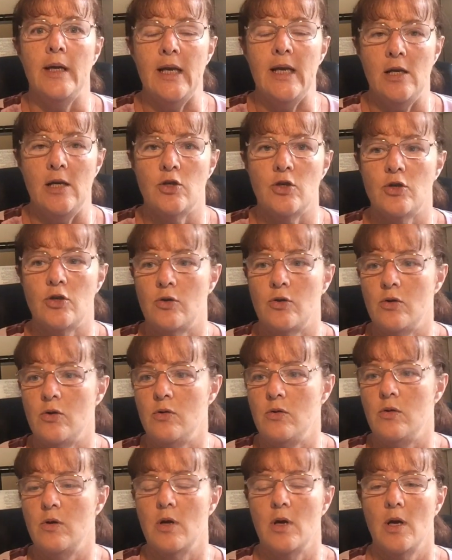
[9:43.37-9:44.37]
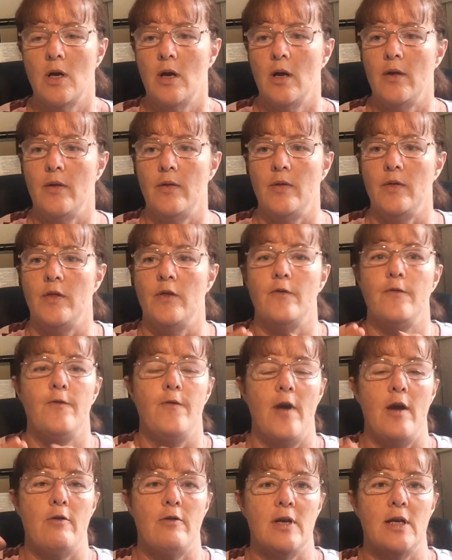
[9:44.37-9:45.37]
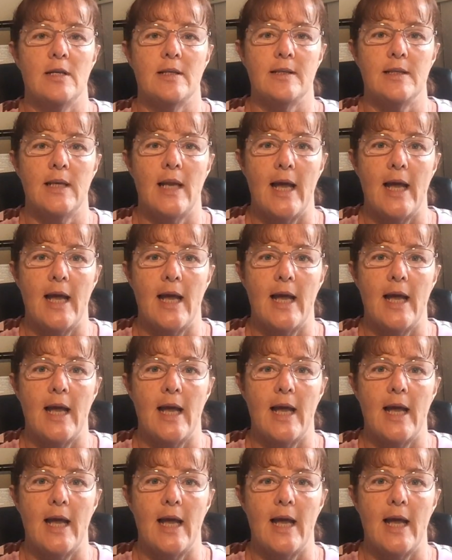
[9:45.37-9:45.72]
into the various